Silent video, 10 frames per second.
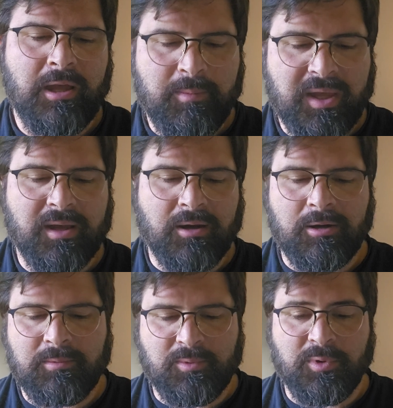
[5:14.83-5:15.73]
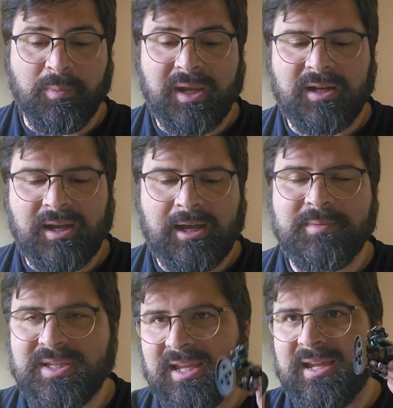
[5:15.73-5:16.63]
mega
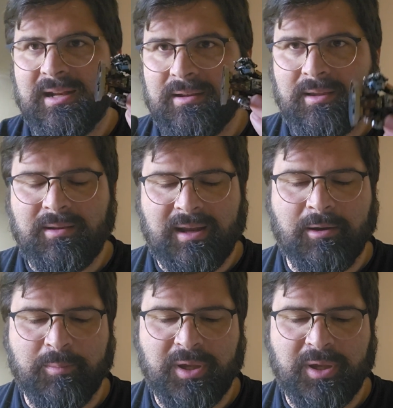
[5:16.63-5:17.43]
knobs, and now